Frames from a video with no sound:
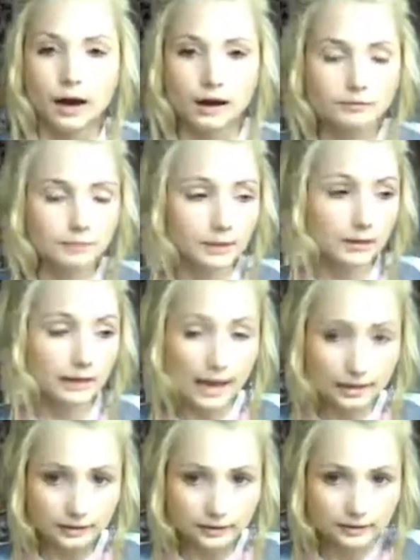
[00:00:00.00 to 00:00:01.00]
After my
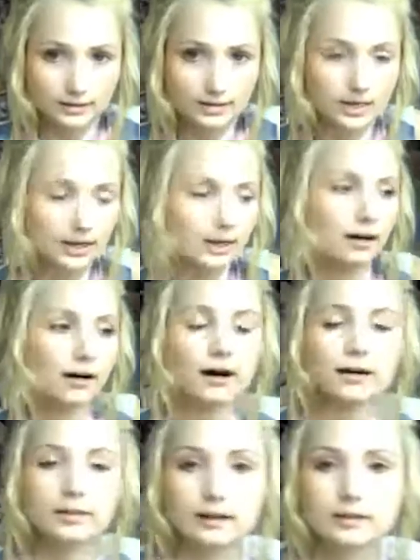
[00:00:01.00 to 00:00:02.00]
inhalers,
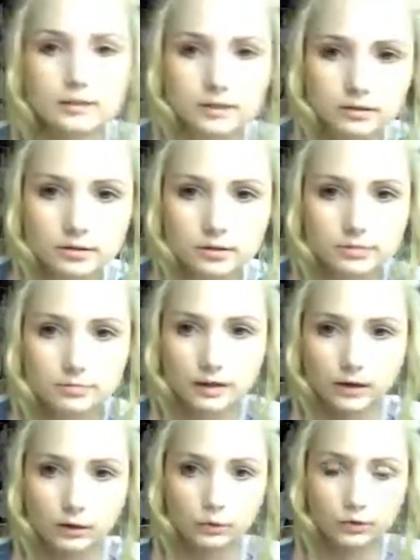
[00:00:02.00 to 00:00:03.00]
I then do
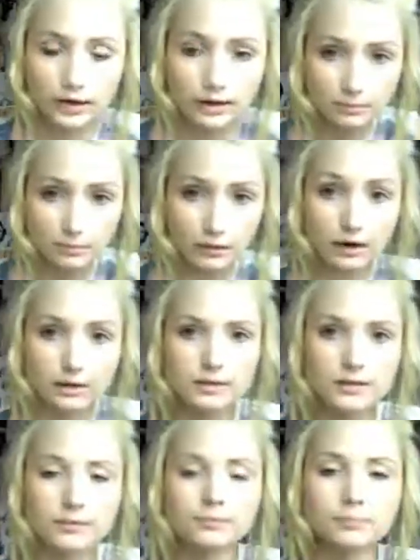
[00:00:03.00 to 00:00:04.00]
something called a
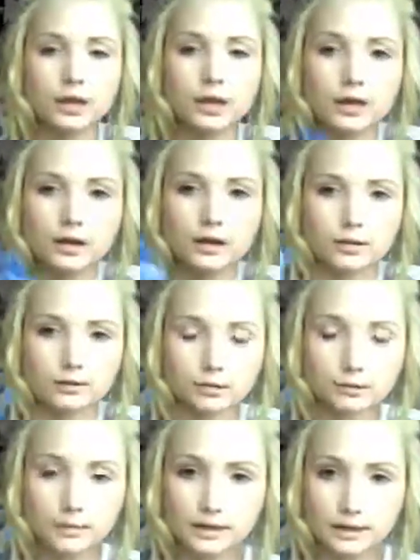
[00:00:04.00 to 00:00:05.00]
nebulizer.
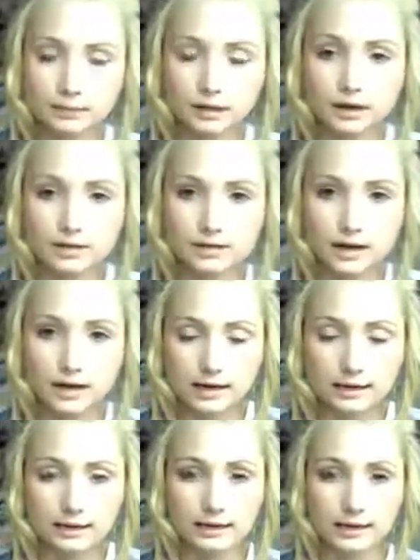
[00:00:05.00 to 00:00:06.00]
Through my nebulizer,
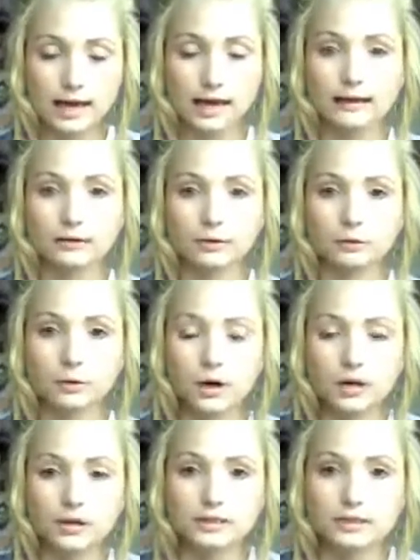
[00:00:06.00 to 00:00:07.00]
I inhale
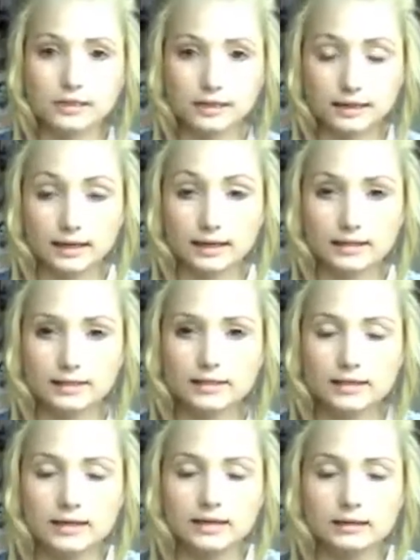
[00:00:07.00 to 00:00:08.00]
DNAs.
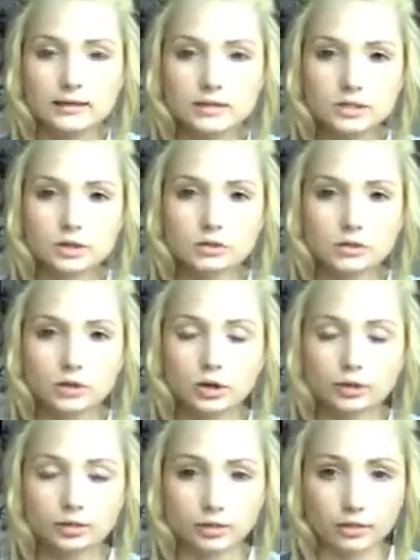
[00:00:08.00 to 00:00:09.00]
This is a drug
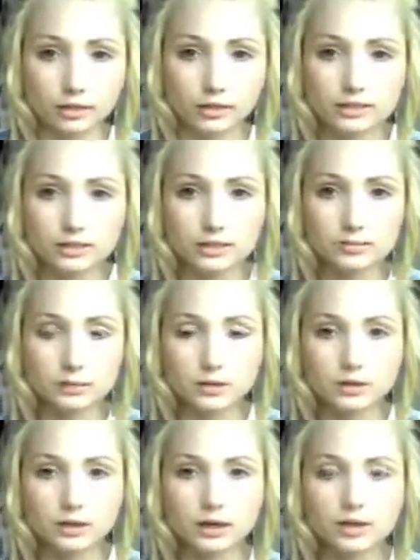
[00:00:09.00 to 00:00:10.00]
that thins the
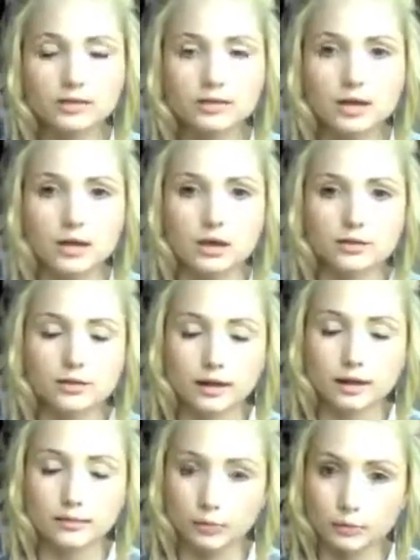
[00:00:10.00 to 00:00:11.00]
mucus,
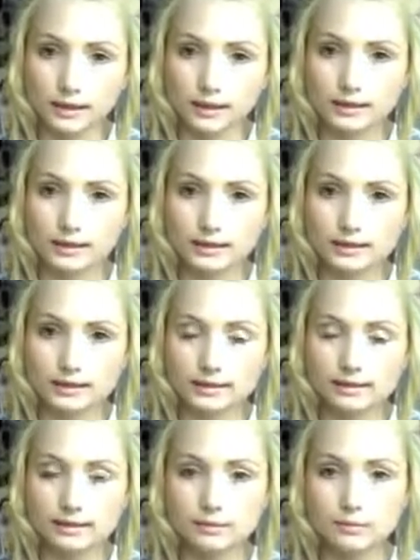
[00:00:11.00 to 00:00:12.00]
therefore making it
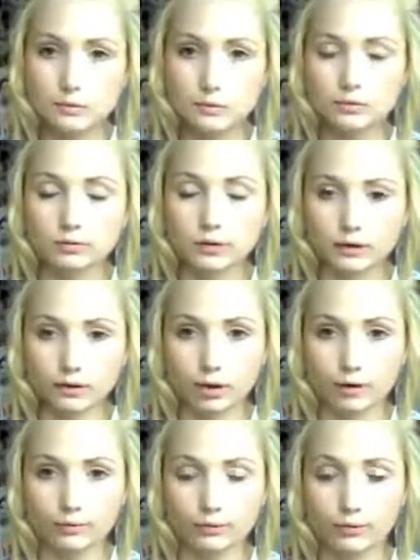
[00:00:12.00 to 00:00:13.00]
easier to move and
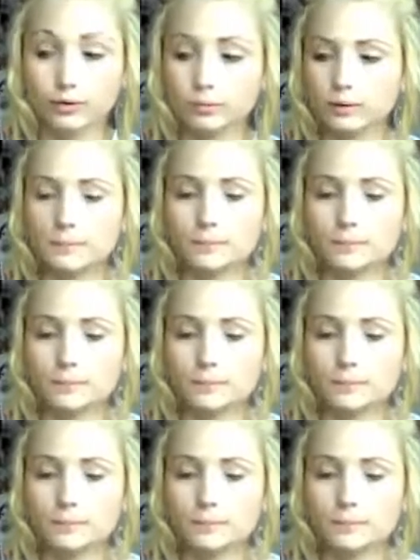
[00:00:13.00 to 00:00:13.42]
cough up.